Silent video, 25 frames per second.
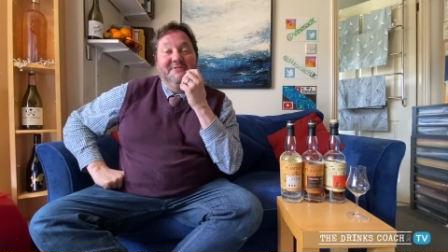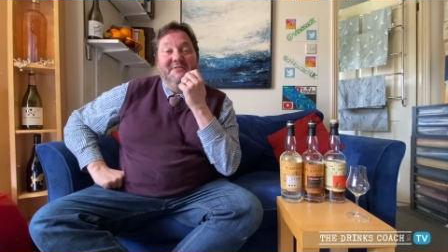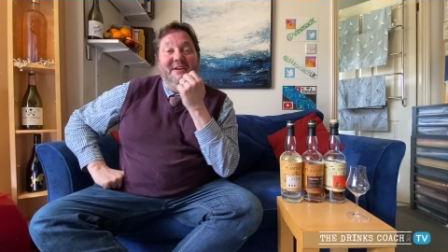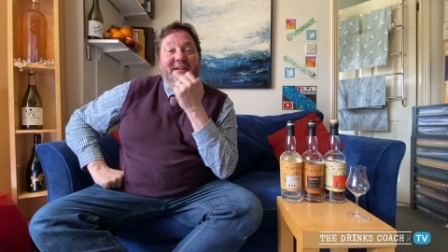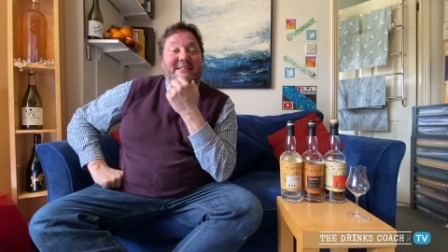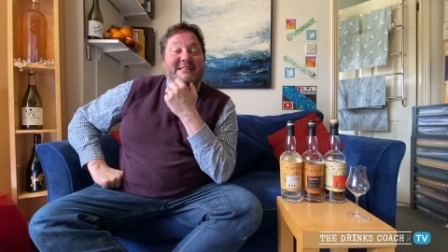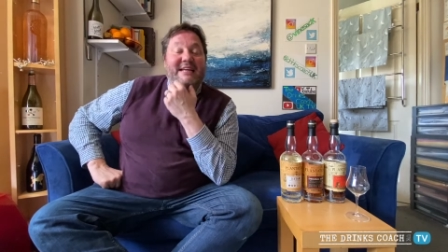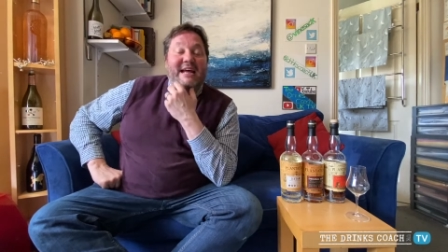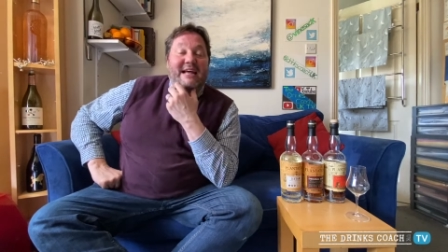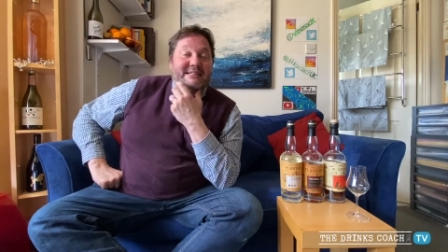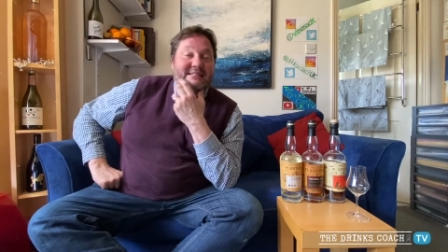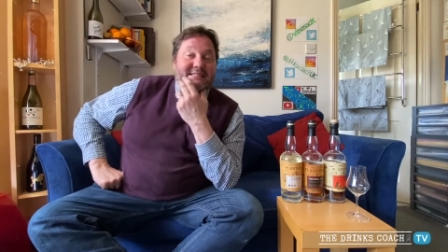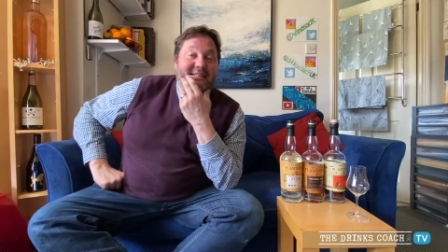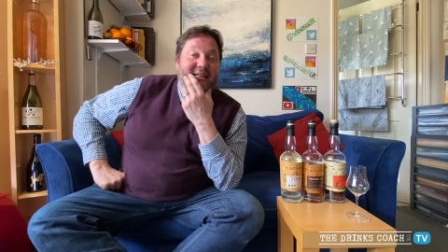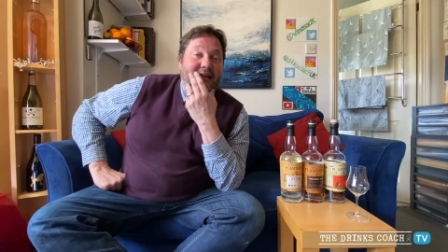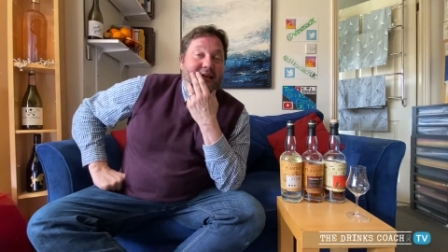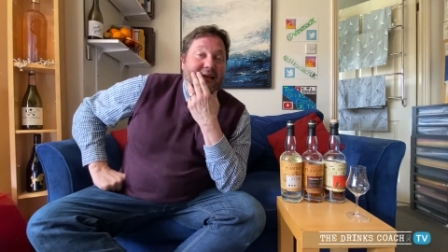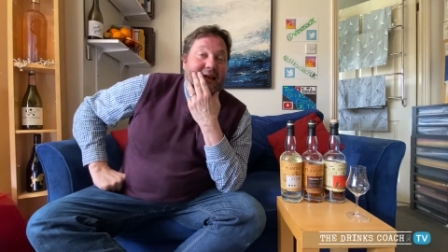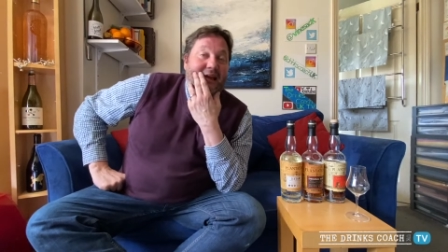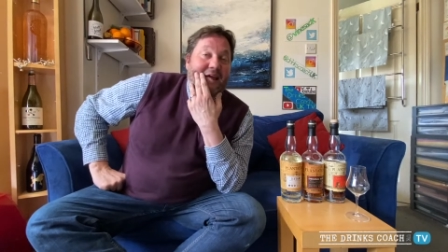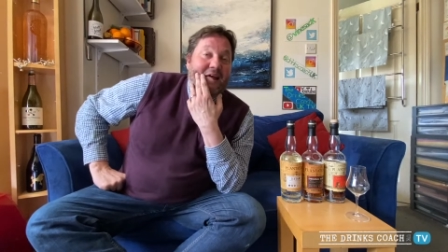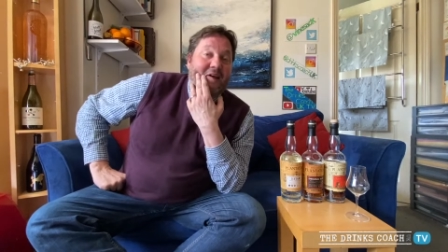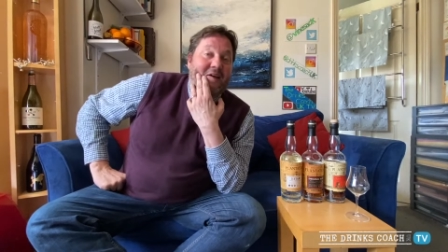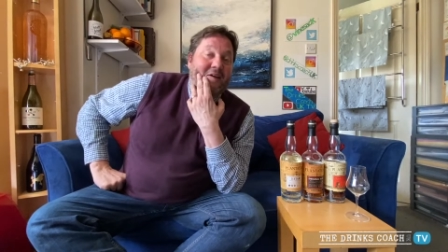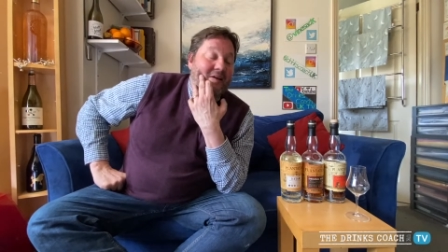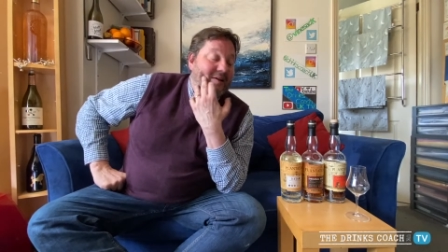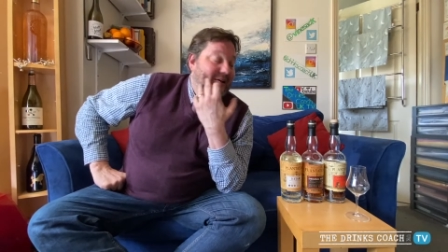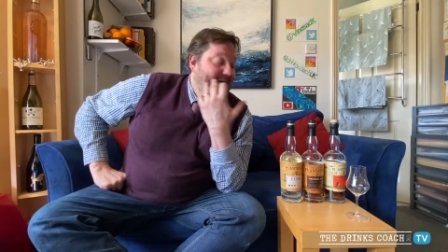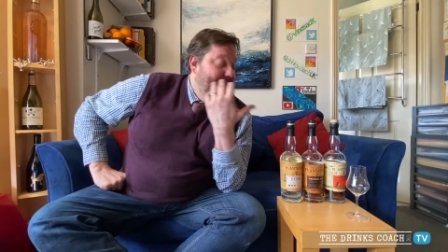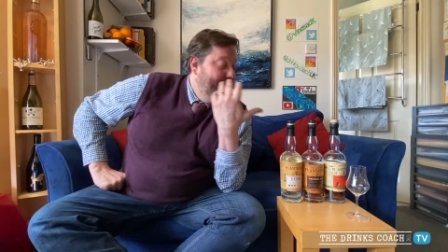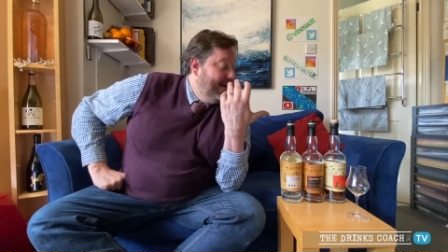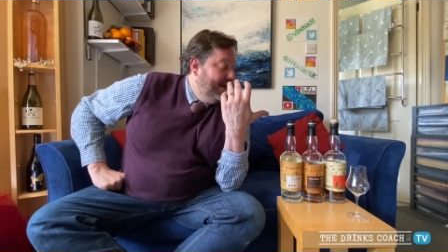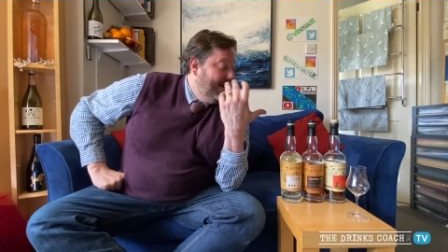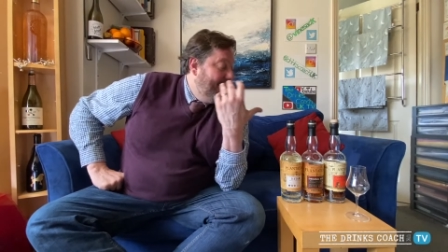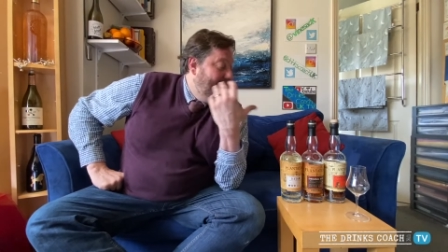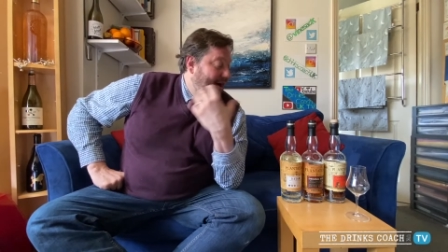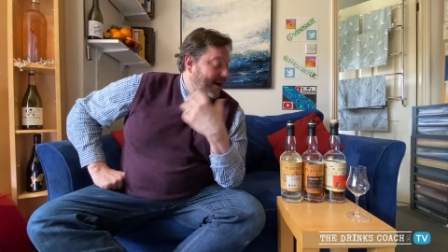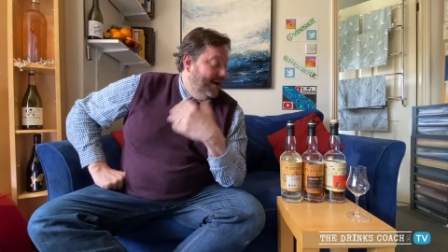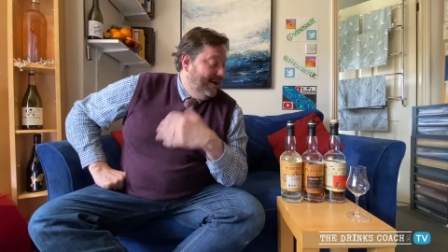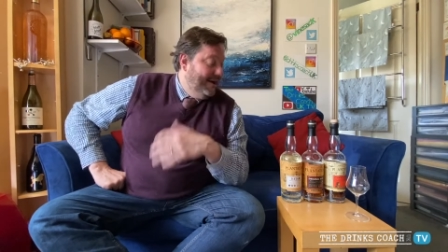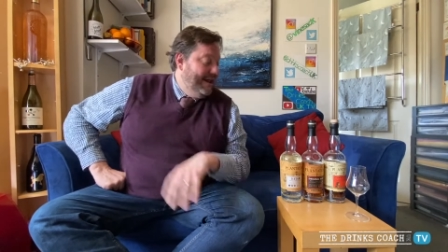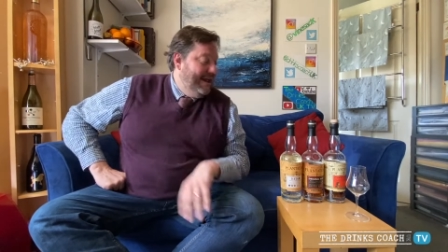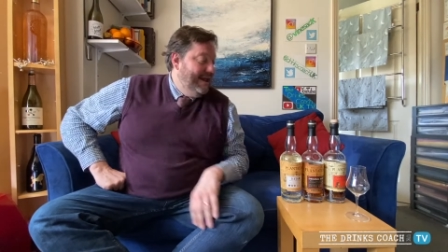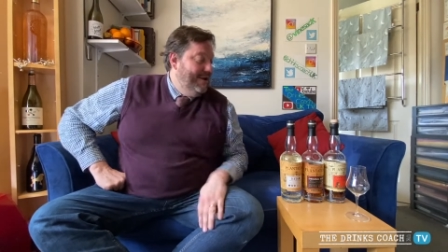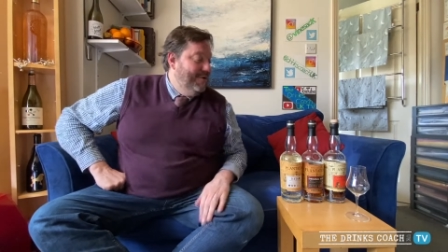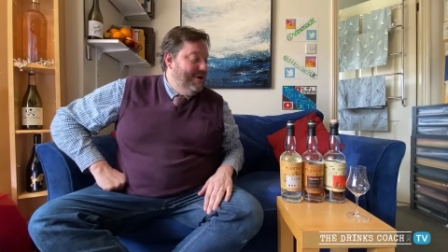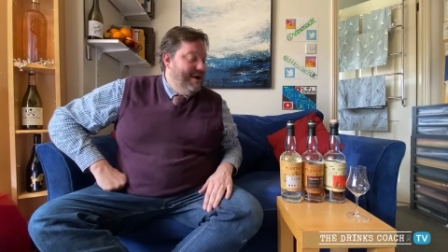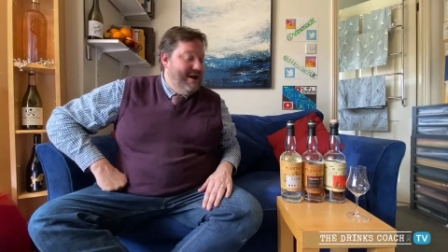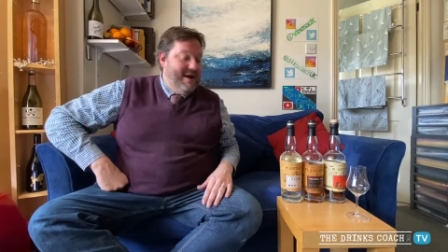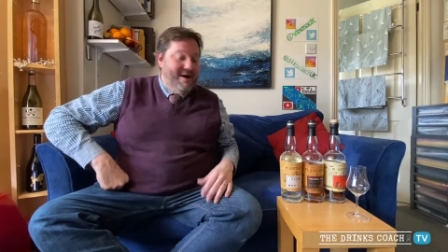fantastic gear. Uh, and
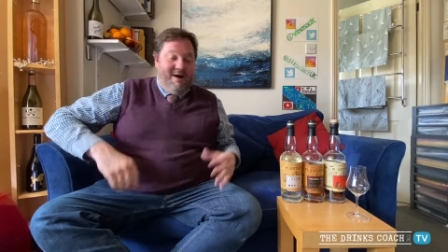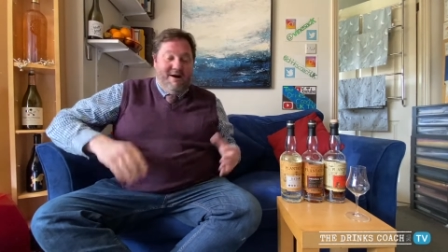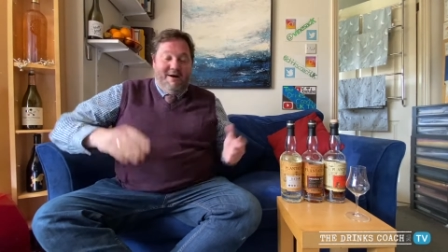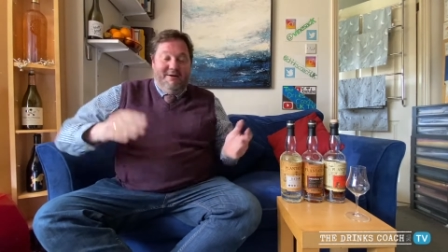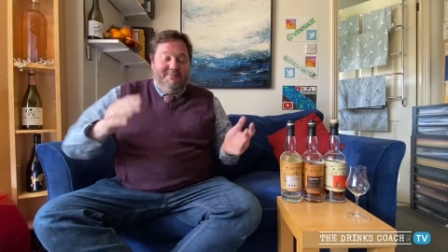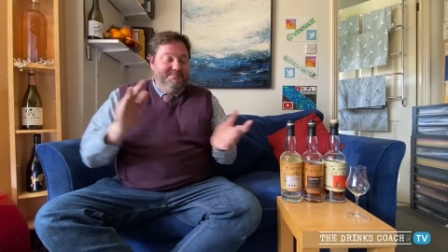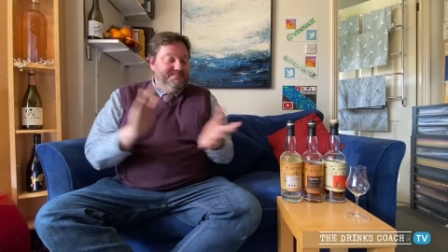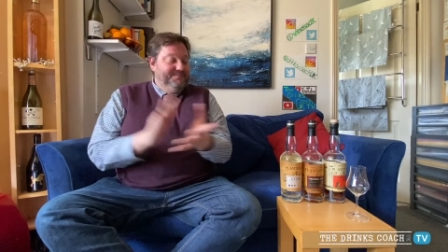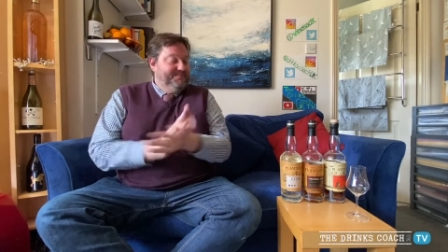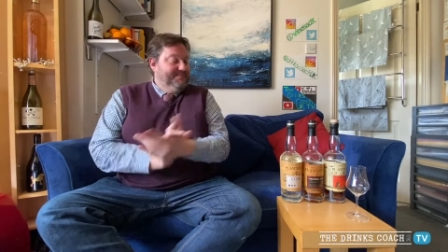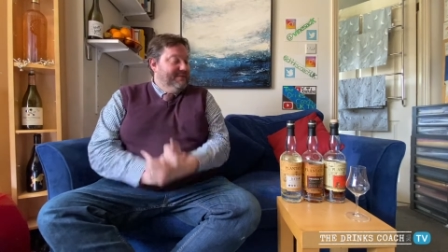here we are.